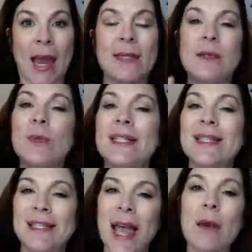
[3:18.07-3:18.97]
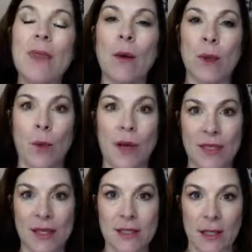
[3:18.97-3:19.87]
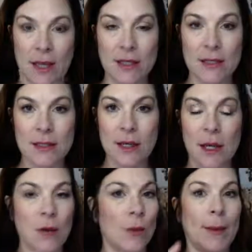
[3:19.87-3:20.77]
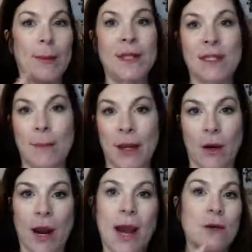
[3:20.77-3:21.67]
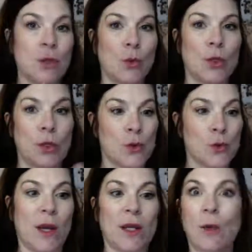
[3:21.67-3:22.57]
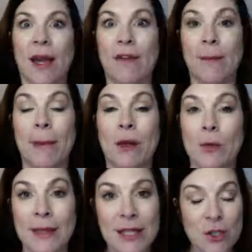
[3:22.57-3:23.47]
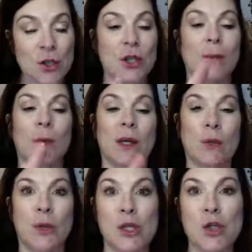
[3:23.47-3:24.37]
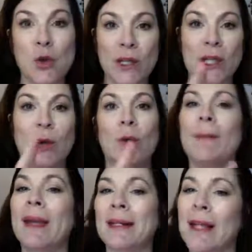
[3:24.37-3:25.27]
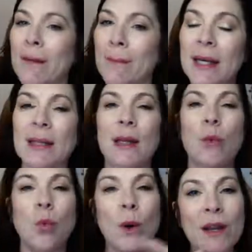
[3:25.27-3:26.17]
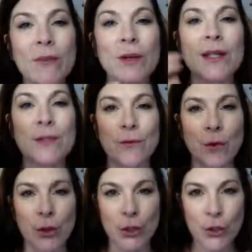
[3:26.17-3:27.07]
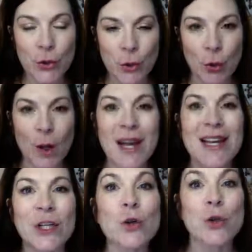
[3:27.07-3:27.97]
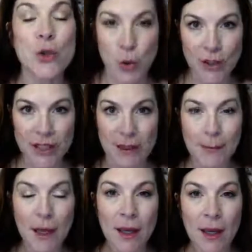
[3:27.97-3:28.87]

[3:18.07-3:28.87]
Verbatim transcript: And see, we say that we want these things. It's a bigger house, you want to lose weight, you want to have a better relationship, you want to quit drinking, you want to make a lot of money, like whatever it is for you, your dream.